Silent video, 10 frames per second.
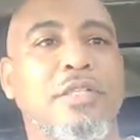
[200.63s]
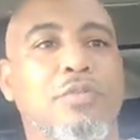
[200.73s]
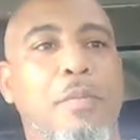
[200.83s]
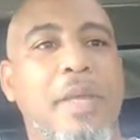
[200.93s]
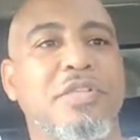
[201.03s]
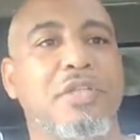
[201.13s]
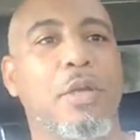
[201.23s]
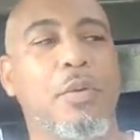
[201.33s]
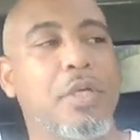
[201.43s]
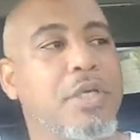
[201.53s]
I just want to make sure
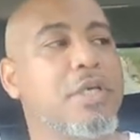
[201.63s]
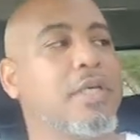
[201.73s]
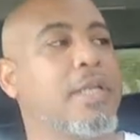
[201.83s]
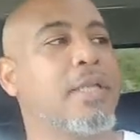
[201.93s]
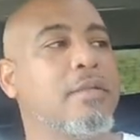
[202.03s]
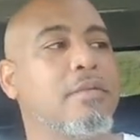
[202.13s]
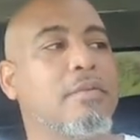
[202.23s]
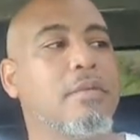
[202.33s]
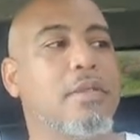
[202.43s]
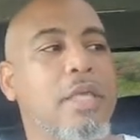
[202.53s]
that we're good
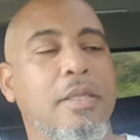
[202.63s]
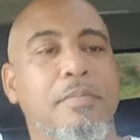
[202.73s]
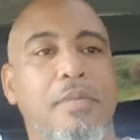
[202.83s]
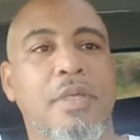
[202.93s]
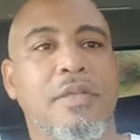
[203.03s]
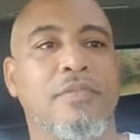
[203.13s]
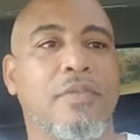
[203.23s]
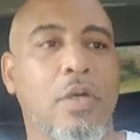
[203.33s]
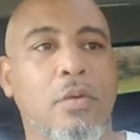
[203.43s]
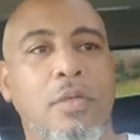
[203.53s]
and keep in the
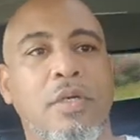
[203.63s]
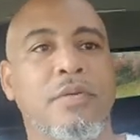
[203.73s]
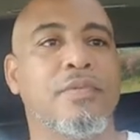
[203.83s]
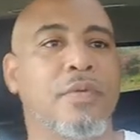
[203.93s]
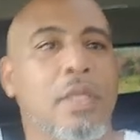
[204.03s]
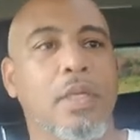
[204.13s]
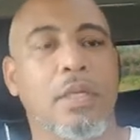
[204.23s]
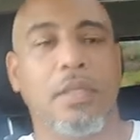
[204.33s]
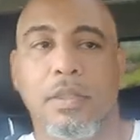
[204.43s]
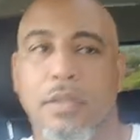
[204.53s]
flow of
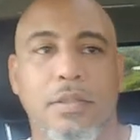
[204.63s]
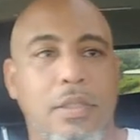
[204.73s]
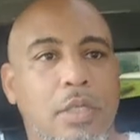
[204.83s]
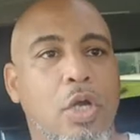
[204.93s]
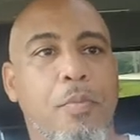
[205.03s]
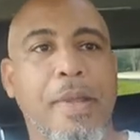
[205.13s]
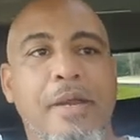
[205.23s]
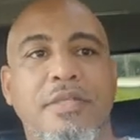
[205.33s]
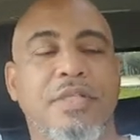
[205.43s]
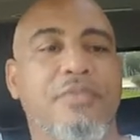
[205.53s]

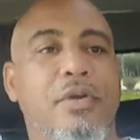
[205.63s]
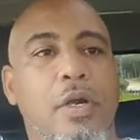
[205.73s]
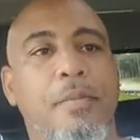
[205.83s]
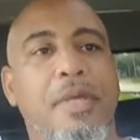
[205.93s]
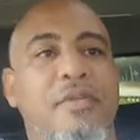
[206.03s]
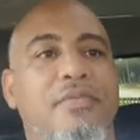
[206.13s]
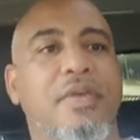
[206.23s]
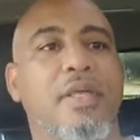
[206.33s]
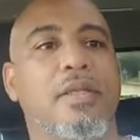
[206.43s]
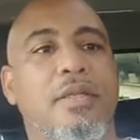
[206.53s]
co-parenting for her benefit